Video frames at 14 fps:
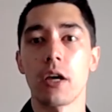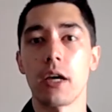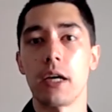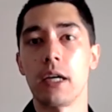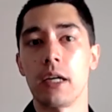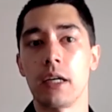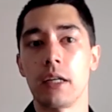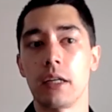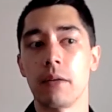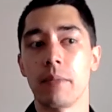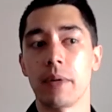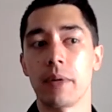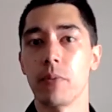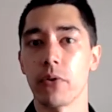and it
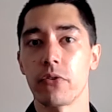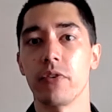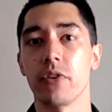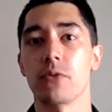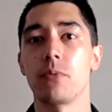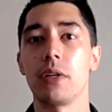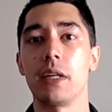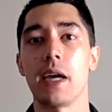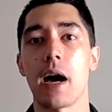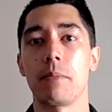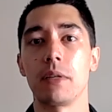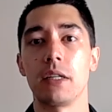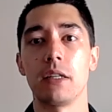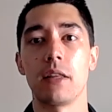makes both of us really
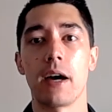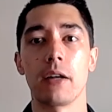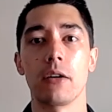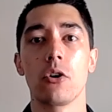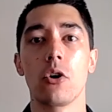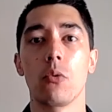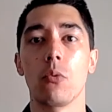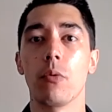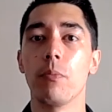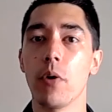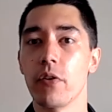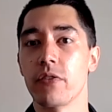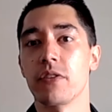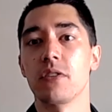happy that we're
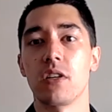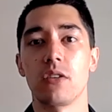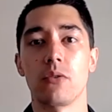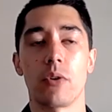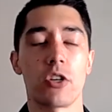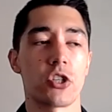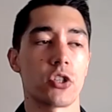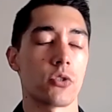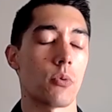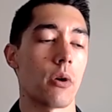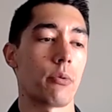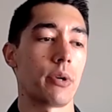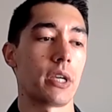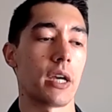both in situations
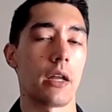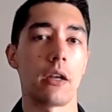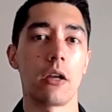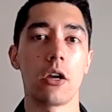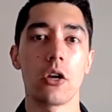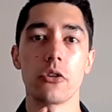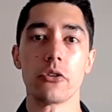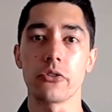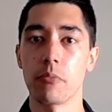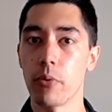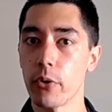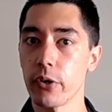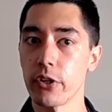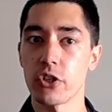where we can
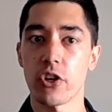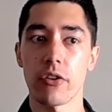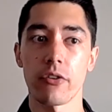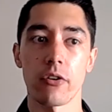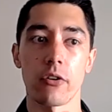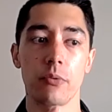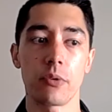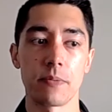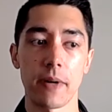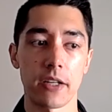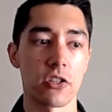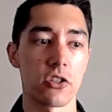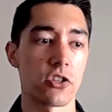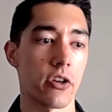support each other,
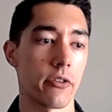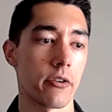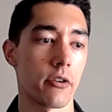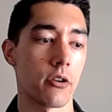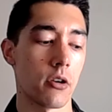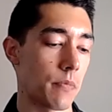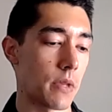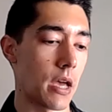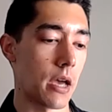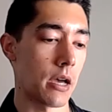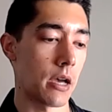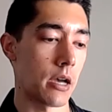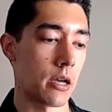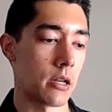respect each other,
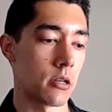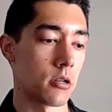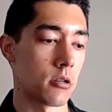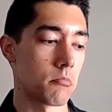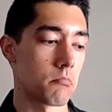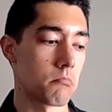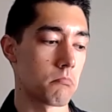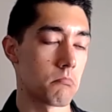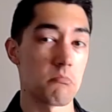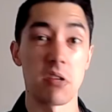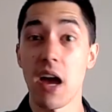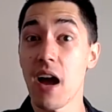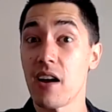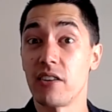and
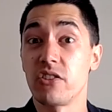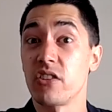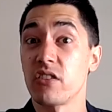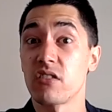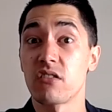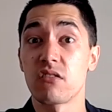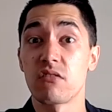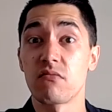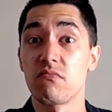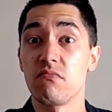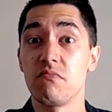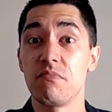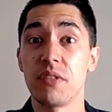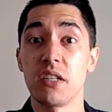yeah, just
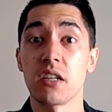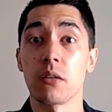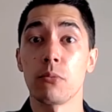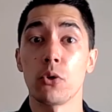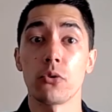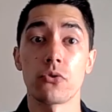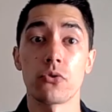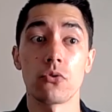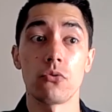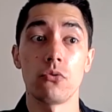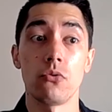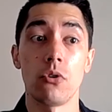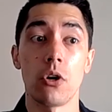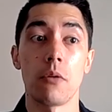being able
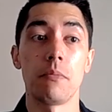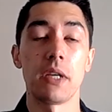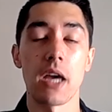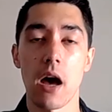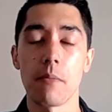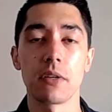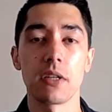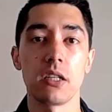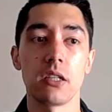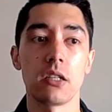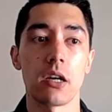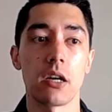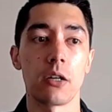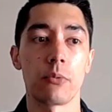to be happy
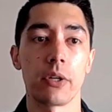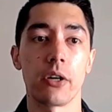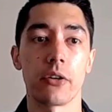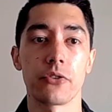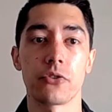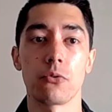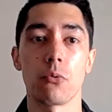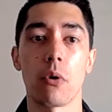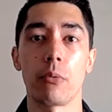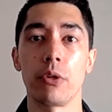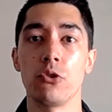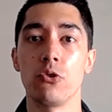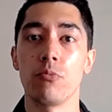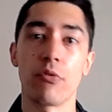in regards to what we
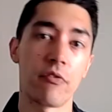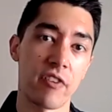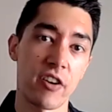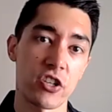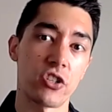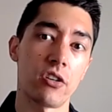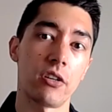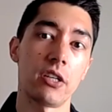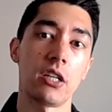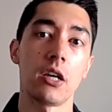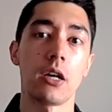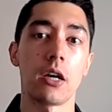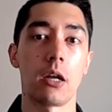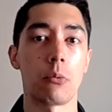do professionally
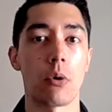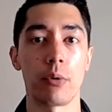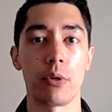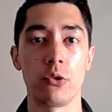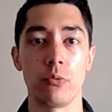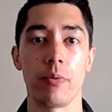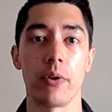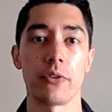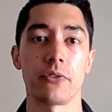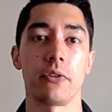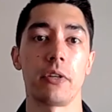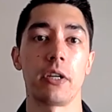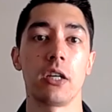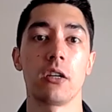and what we do
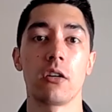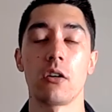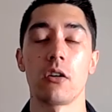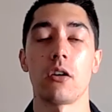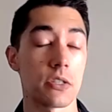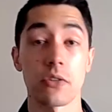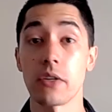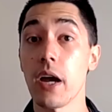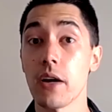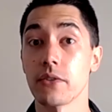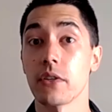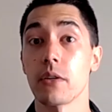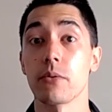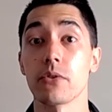personally. So yeah,
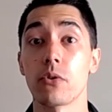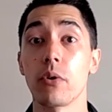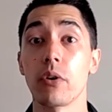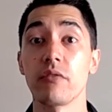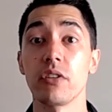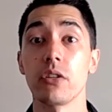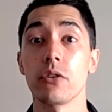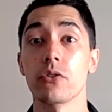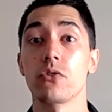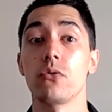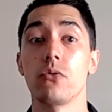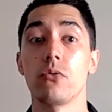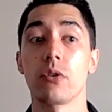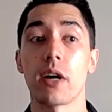so that was a quick video
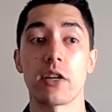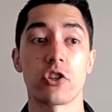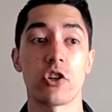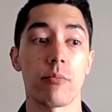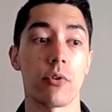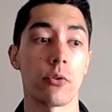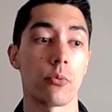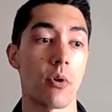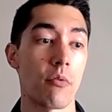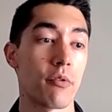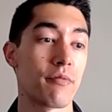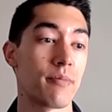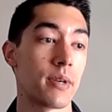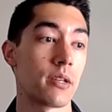to catch up on what
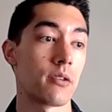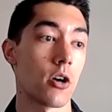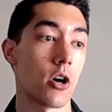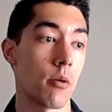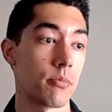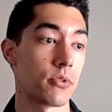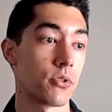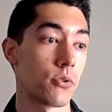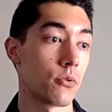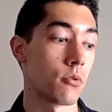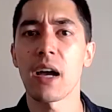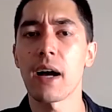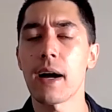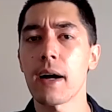we've been up
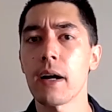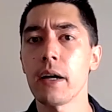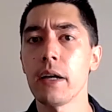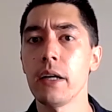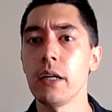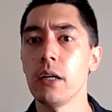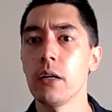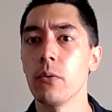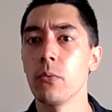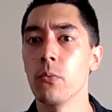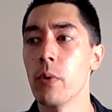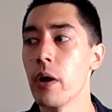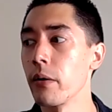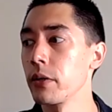to. I
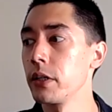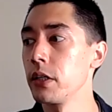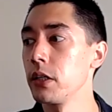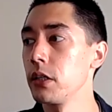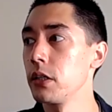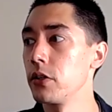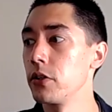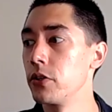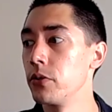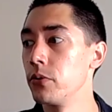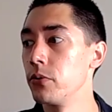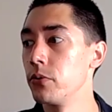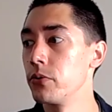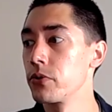rarely
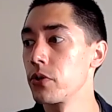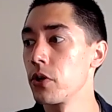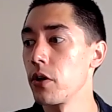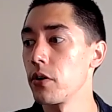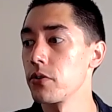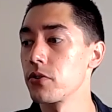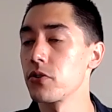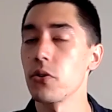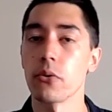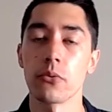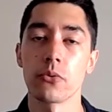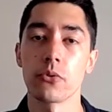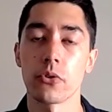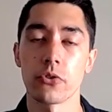use
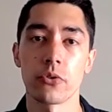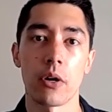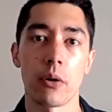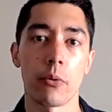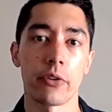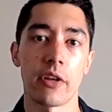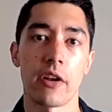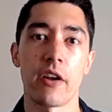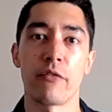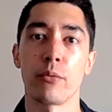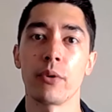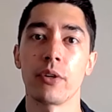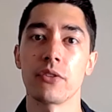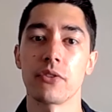certain social network that
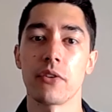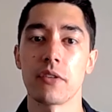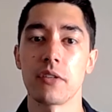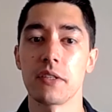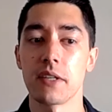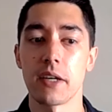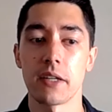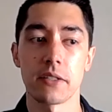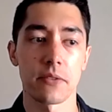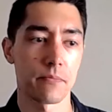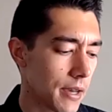everyone is on these days.